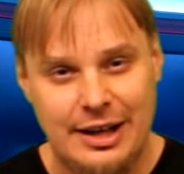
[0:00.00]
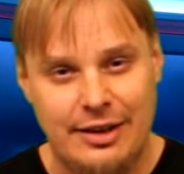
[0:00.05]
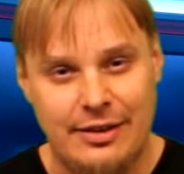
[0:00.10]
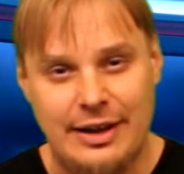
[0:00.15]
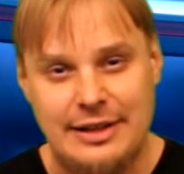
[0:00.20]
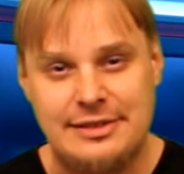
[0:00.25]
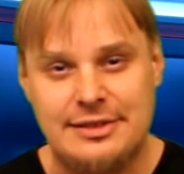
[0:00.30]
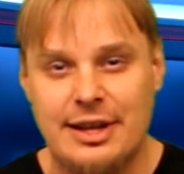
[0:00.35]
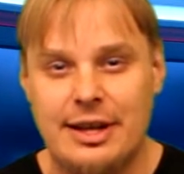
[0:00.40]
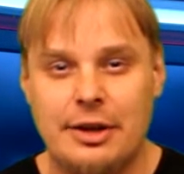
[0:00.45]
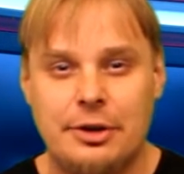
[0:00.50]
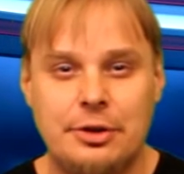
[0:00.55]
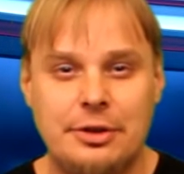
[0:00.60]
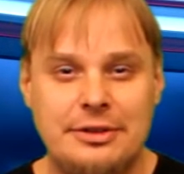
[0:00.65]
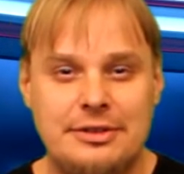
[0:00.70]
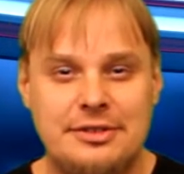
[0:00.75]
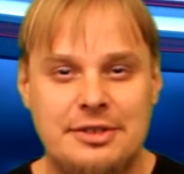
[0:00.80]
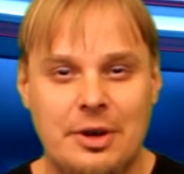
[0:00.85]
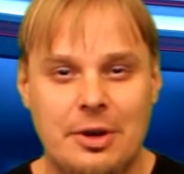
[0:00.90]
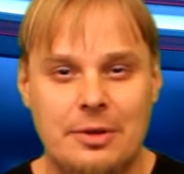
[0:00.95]
They say it
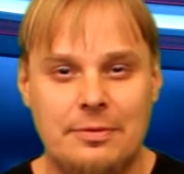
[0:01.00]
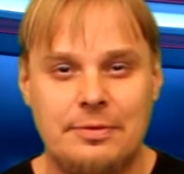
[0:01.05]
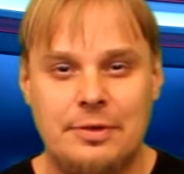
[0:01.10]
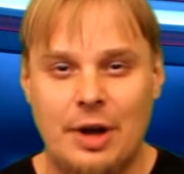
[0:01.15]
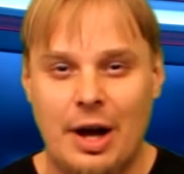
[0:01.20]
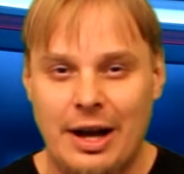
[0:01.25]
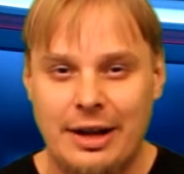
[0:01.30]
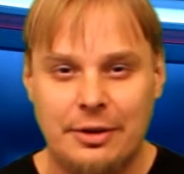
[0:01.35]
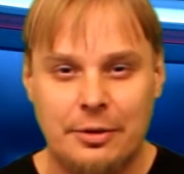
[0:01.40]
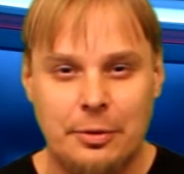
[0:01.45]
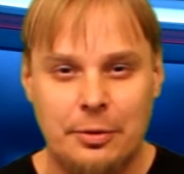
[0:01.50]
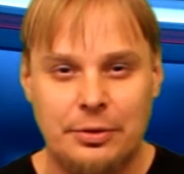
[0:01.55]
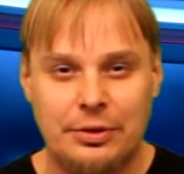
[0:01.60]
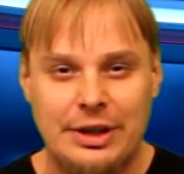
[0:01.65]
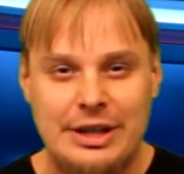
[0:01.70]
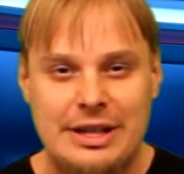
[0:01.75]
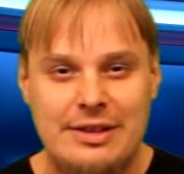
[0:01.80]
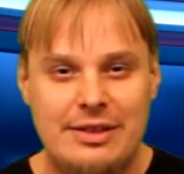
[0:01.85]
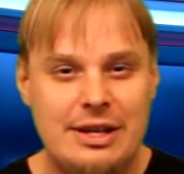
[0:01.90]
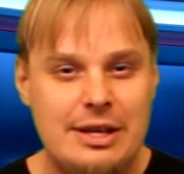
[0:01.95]
could solve not
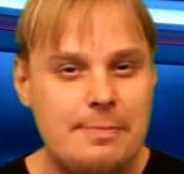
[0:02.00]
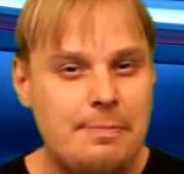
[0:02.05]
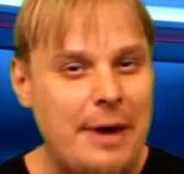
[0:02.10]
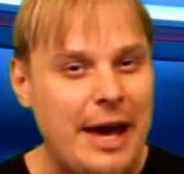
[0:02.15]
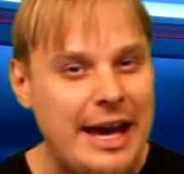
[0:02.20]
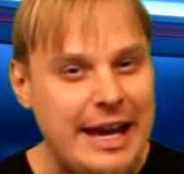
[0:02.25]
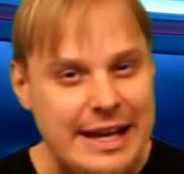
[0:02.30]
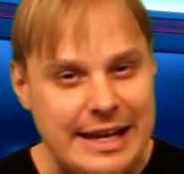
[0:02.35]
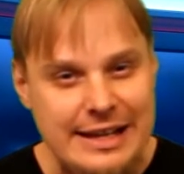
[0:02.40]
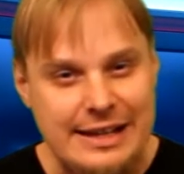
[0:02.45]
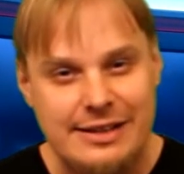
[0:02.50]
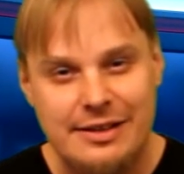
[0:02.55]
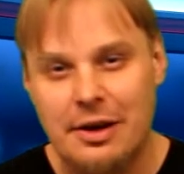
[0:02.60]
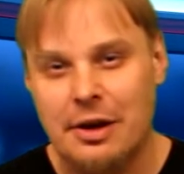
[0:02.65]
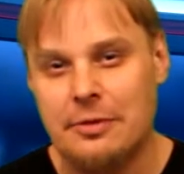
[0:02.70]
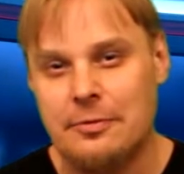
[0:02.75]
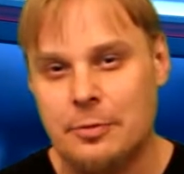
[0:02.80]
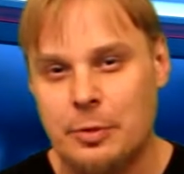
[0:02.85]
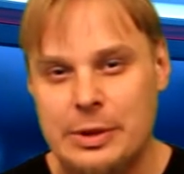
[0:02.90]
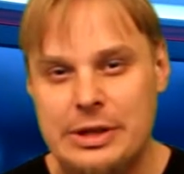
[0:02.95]
only the pain
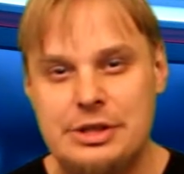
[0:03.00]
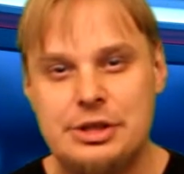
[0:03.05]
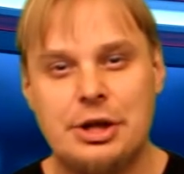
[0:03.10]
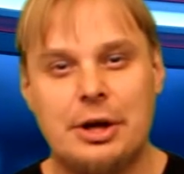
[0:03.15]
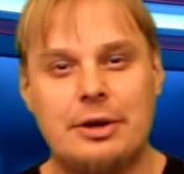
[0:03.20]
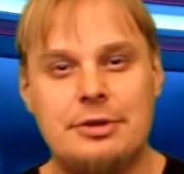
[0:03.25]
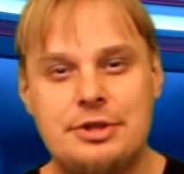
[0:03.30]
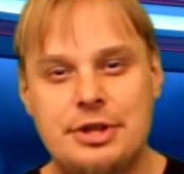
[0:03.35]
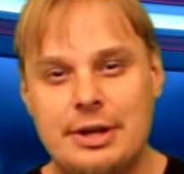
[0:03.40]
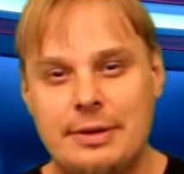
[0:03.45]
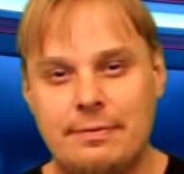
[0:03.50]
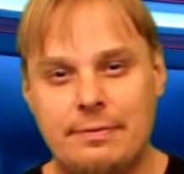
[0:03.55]
of recharging